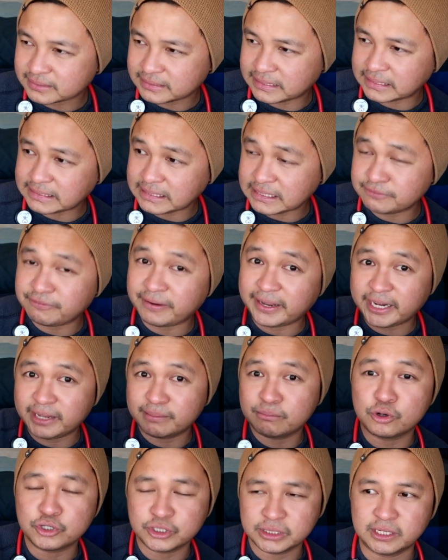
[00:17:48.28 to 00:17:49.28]
this is very
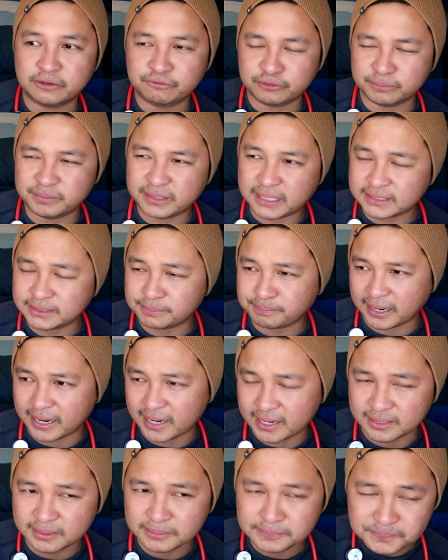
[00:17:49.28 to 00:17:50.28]
emotional for me kasi
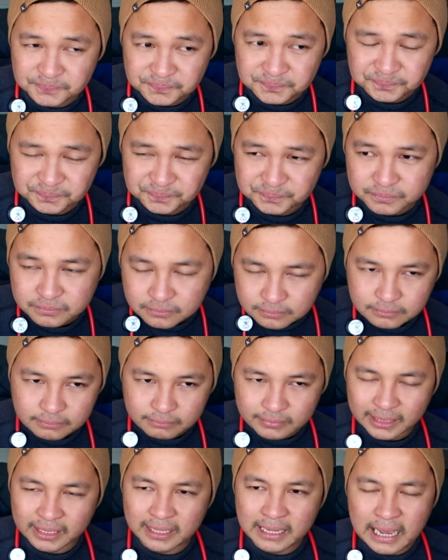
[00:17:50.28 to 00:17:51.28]
parang
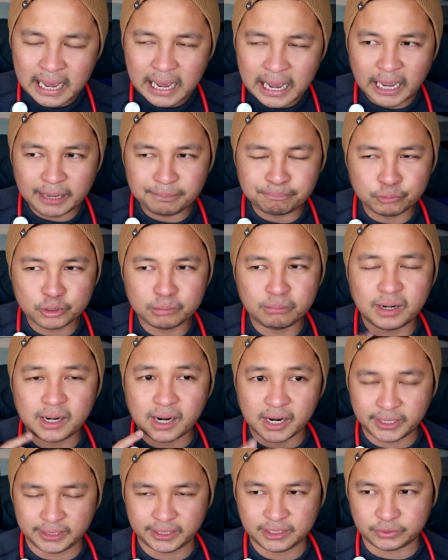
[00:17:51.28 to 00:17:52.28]
I pour my
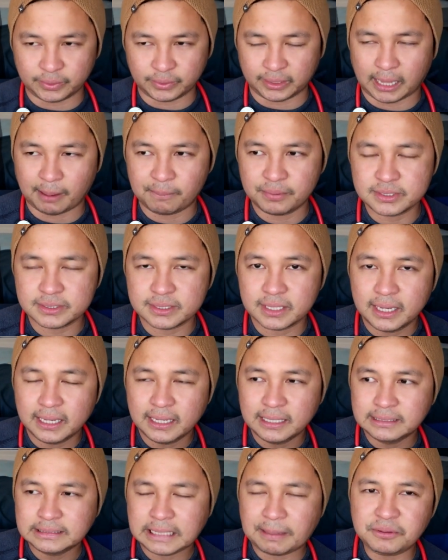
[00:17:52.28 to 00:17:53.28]
heart into it. Tapos
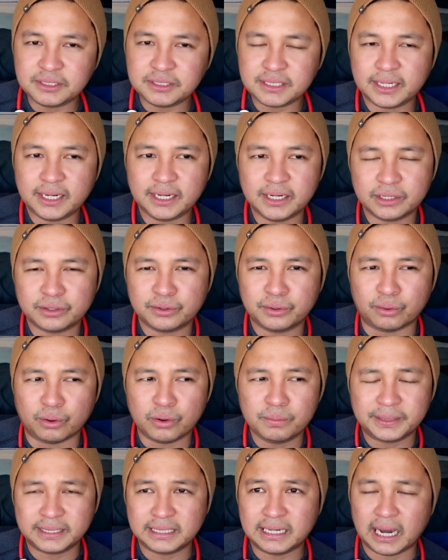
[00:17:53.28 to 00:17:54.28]
sabi sa sarili ko,
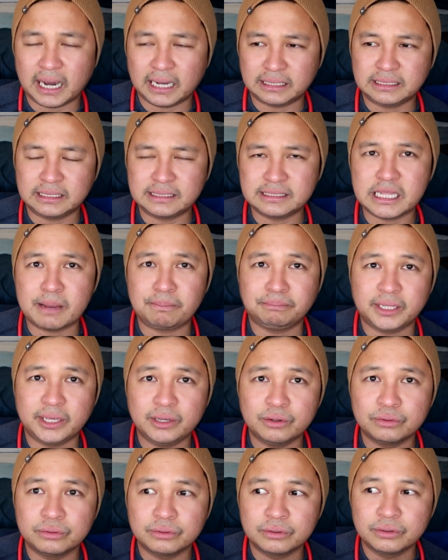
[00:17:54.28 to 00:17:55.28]
oh my God, nag-stop
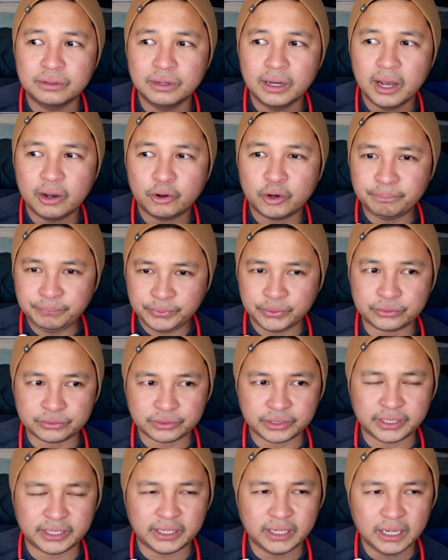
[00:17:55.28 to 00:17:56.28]
na yung
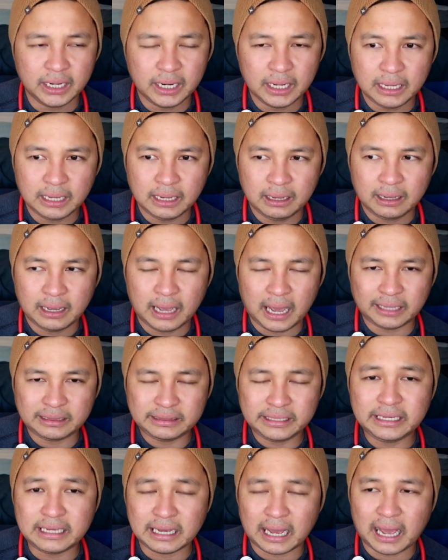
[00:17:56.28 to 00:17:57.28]
computer. I
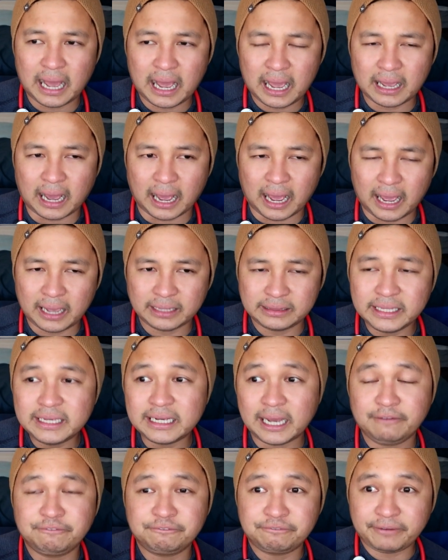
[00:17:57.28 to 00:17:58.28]
think
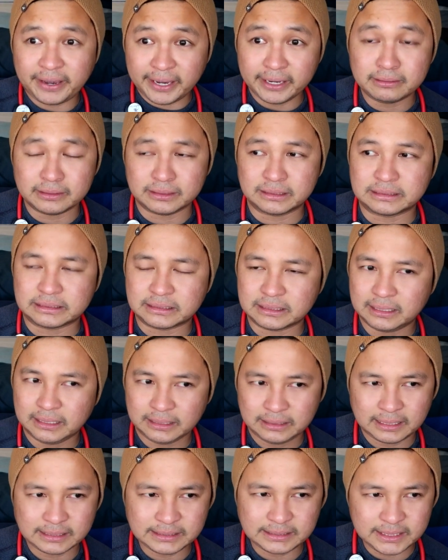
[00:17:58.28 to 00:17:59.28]
I failed.
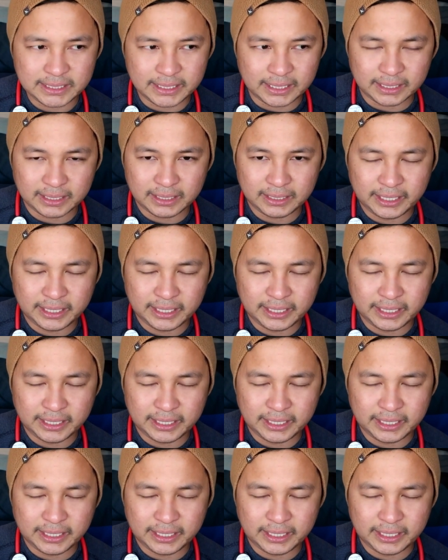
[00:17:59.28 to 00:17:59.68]
Kasi